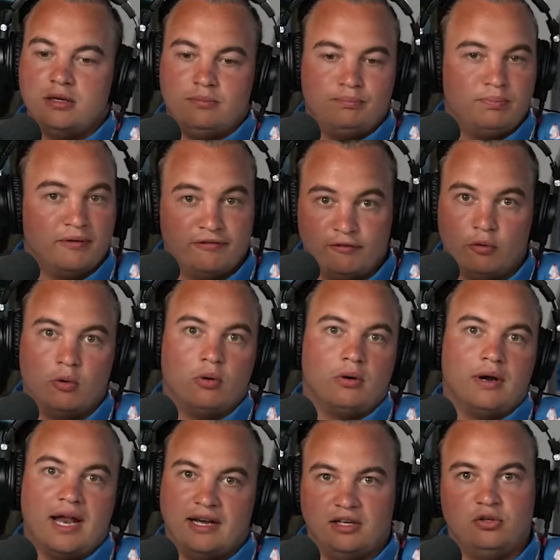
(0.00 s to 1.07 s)
before
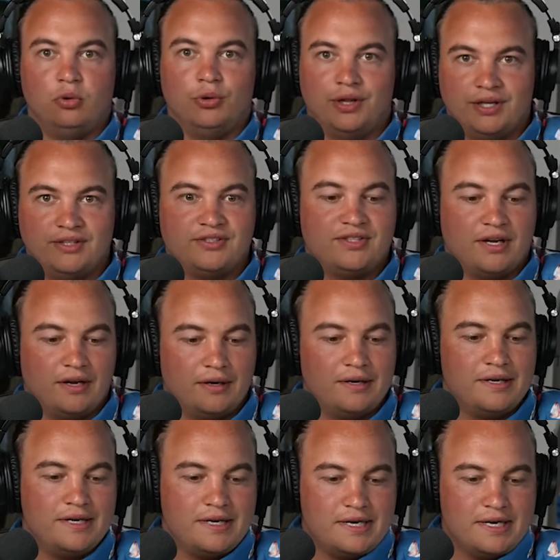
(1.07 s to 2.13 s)
any tooling is done.
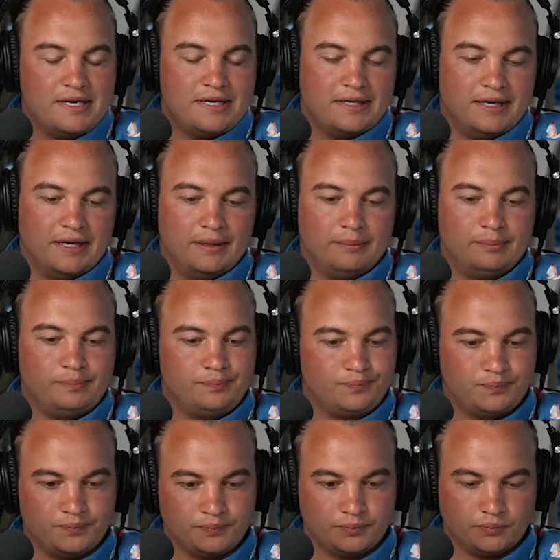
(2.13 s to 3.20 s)
Um,
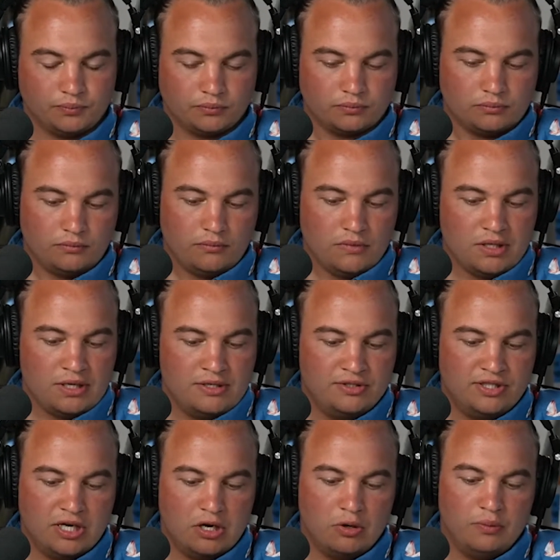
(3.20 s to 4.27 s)

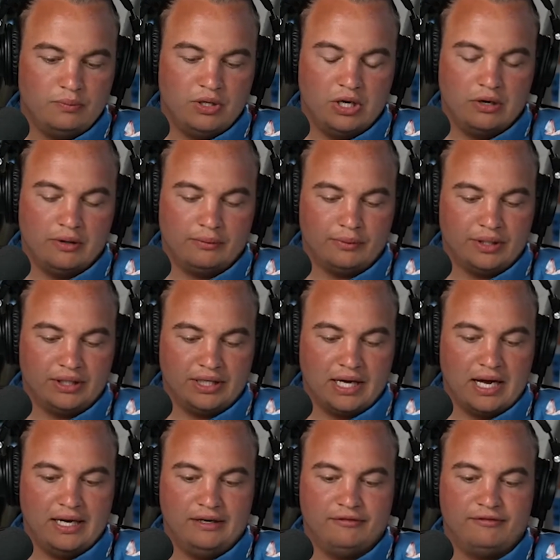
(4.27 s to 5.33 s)
so, it really
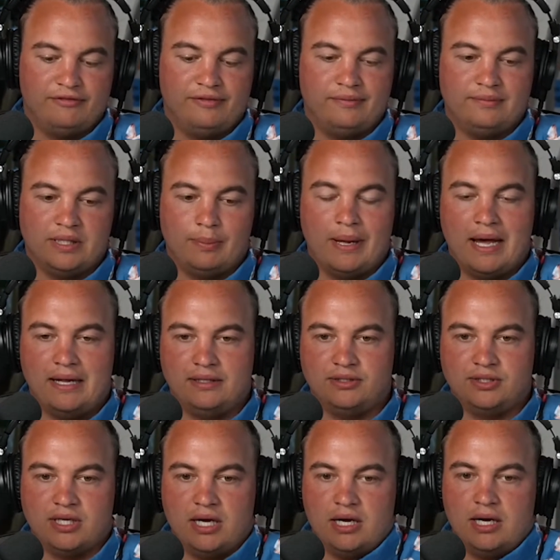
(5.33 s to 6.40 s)
kind of depends
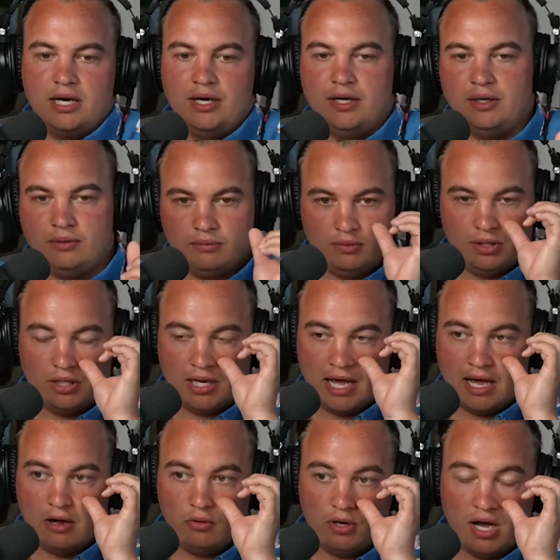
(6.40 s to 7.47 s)
on
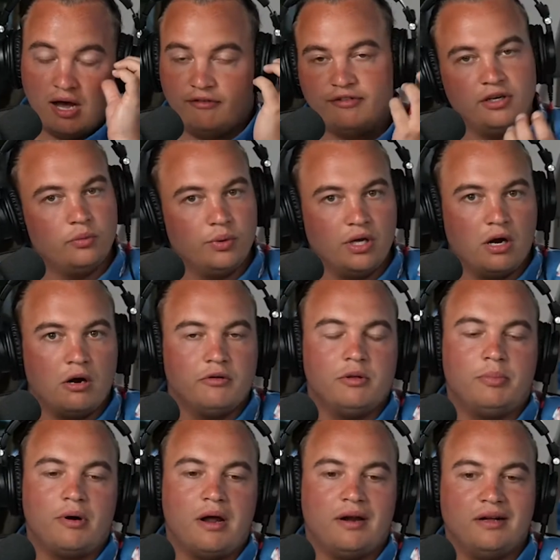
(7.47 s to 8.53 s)
how confident we are in the
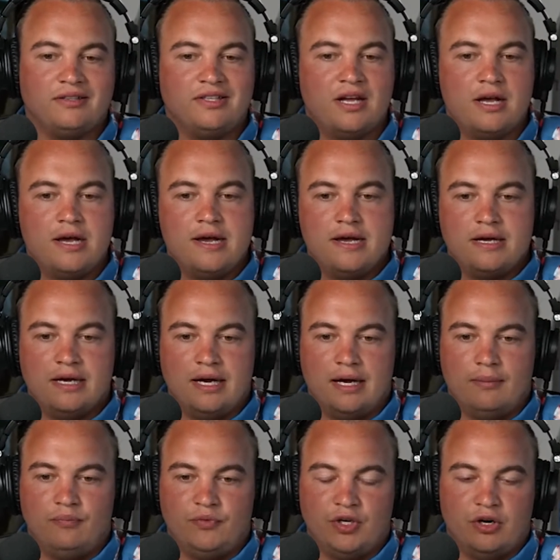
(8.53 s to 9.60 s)
product.
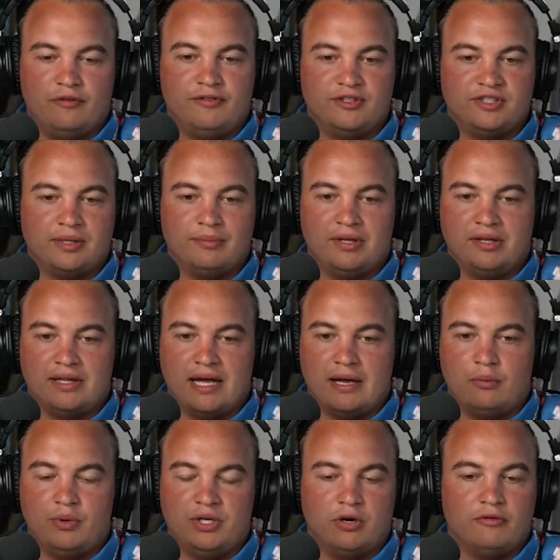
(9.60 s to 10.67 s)
If it's something that
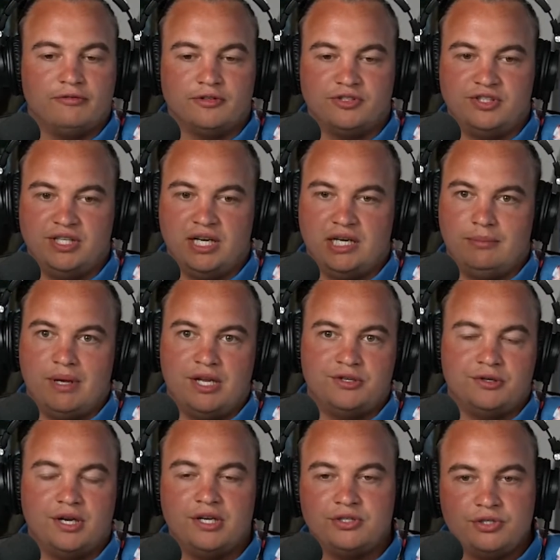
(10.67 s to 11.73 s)
we don't foresee any major
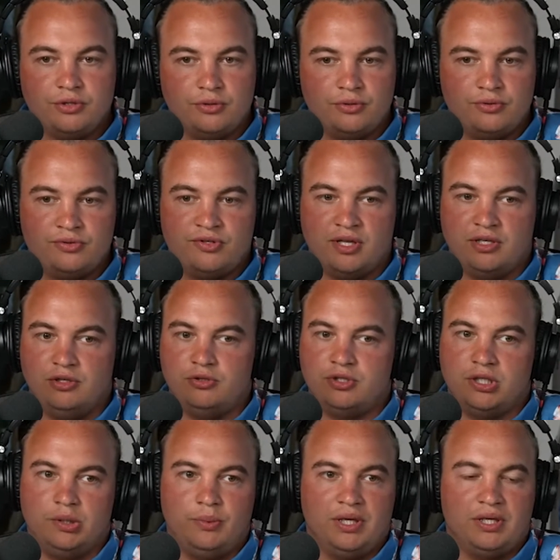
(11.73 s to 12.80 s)
issues, then
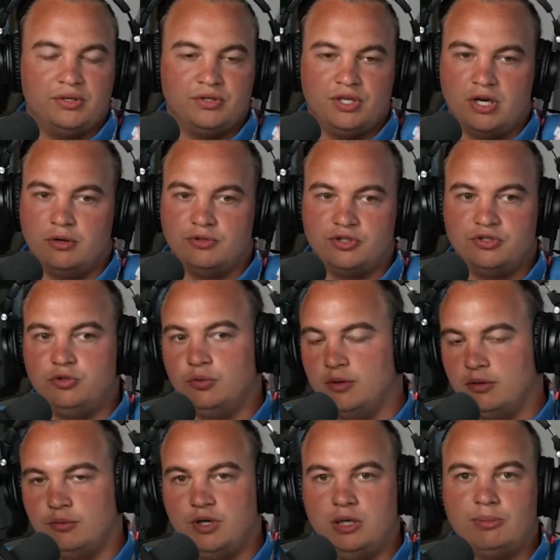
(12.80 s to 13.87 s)
usually we can, just do a
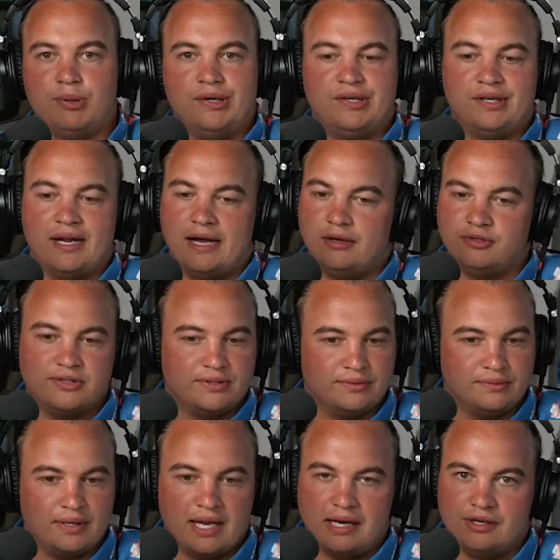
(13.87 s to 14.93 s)
3D print in-house
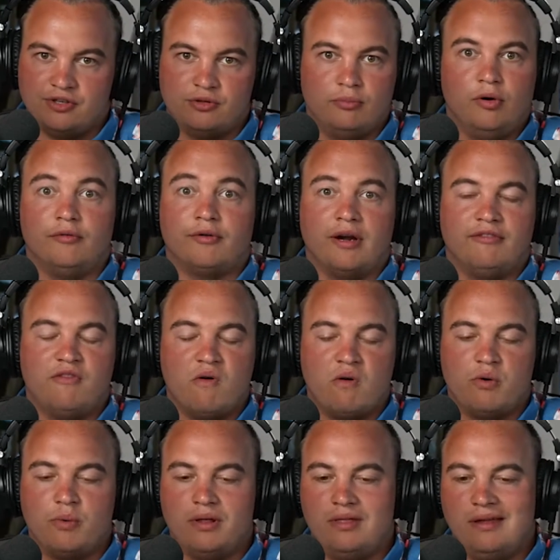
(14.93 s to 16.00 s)
and just move right forward
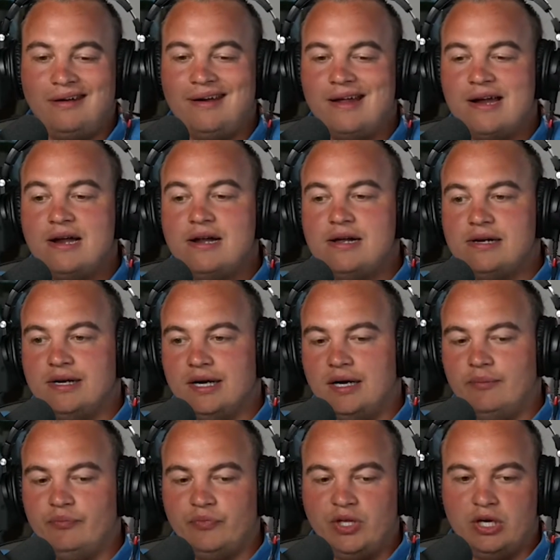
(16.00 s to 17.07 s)
with it.
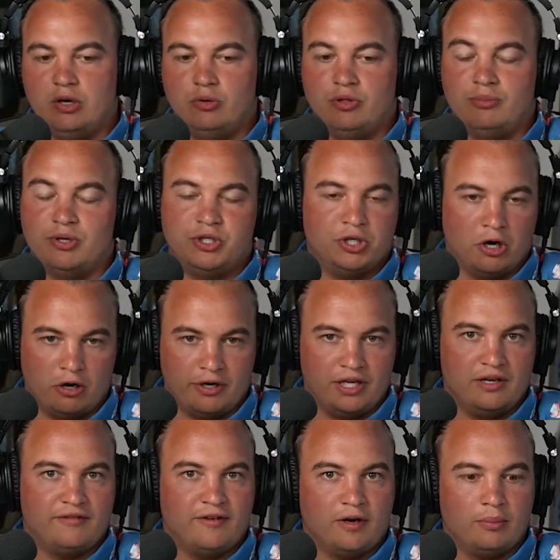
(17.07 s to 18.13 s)
The majority
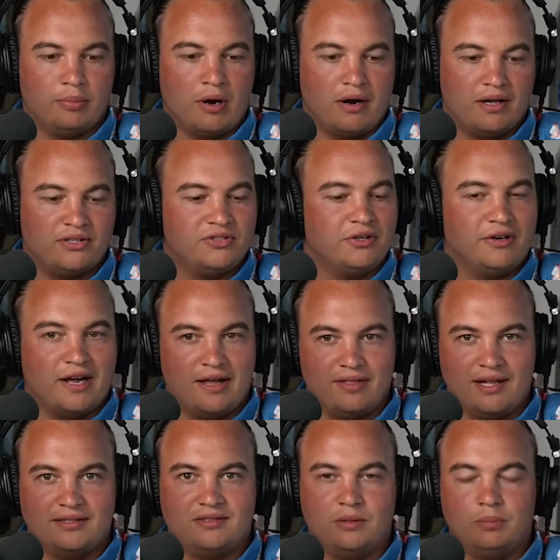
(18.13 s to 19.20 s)
of our products are not
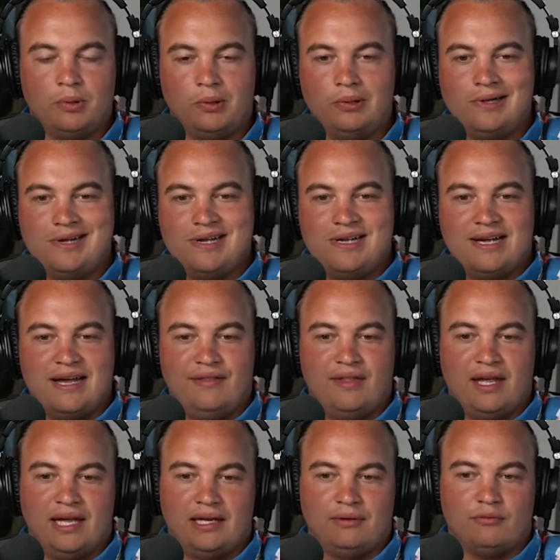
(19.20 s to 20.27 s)
that simple, and
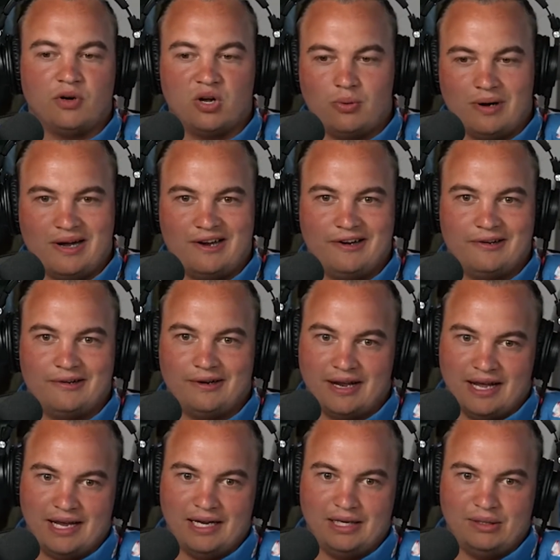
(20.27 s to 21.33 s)
they require
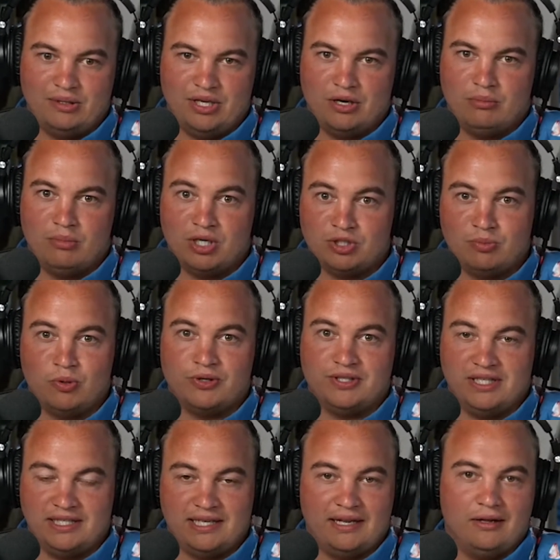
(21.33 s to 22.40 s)
a, much more
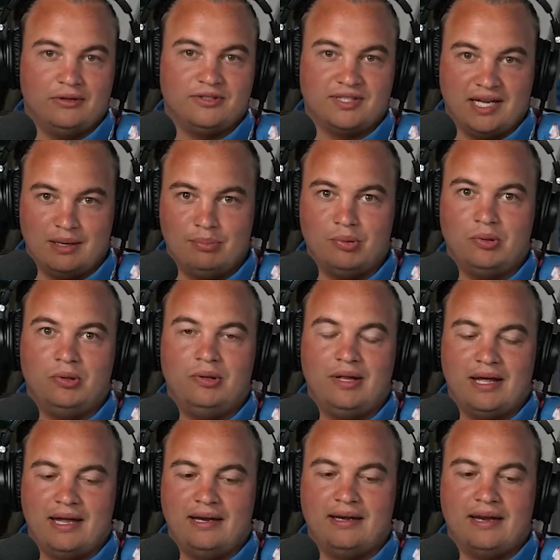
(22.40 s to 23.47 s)
detailed sample
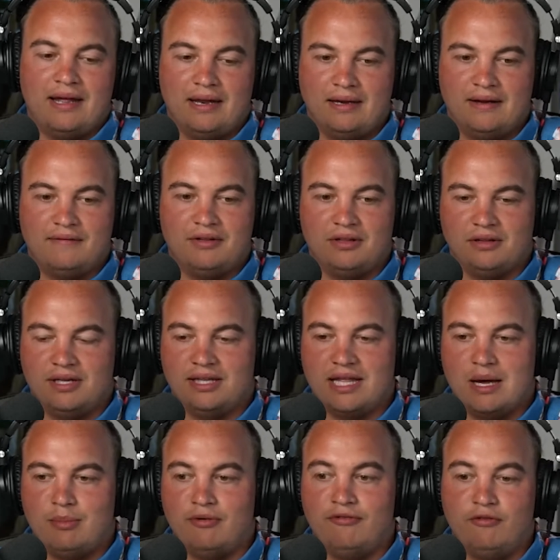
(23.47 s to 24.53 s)
and everything like
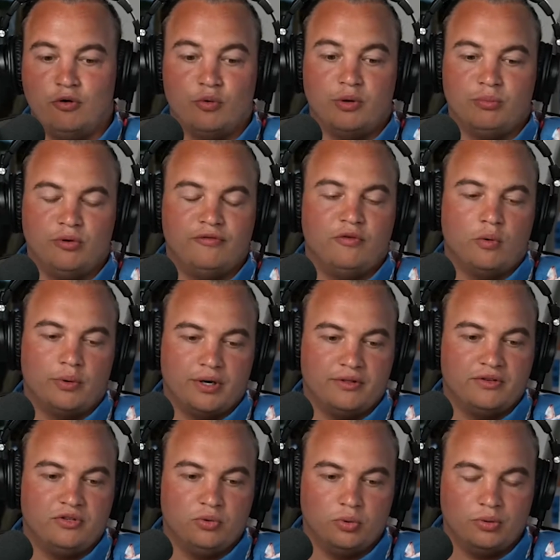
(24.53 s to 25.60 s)
that before we move forward on the
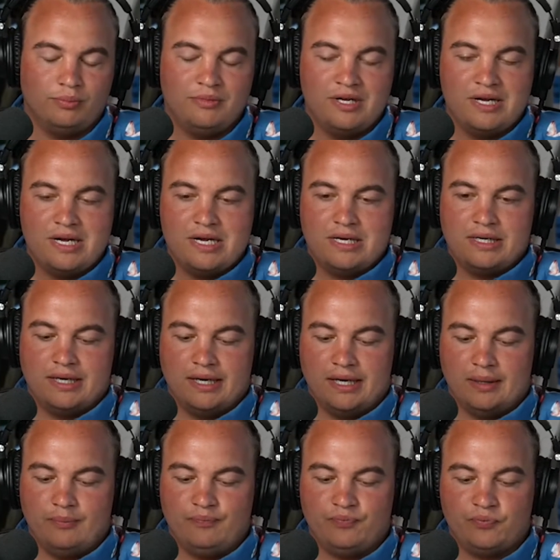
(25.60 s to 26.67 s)
tool.
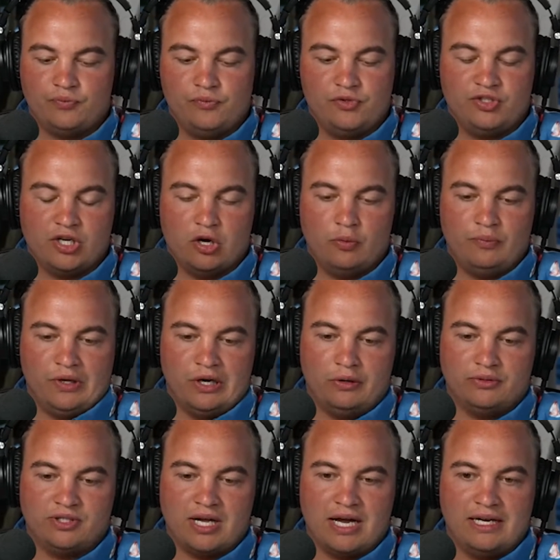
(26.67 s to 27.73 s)
So,
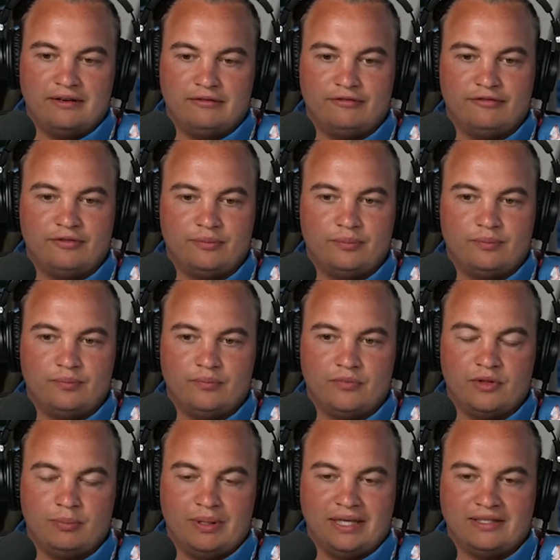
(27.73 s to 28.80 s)
it's kind of
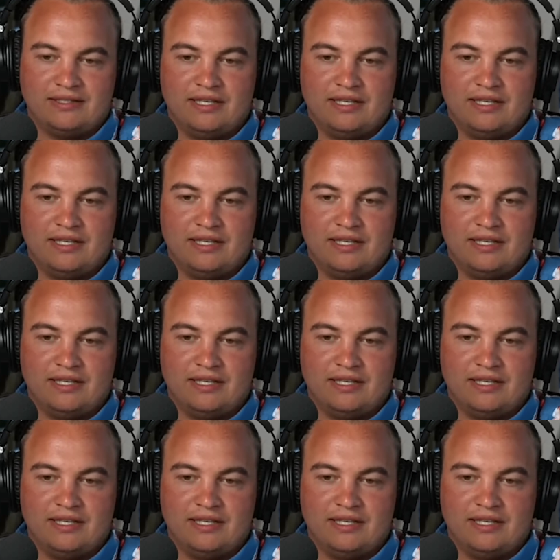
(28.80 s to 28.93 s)
the biggest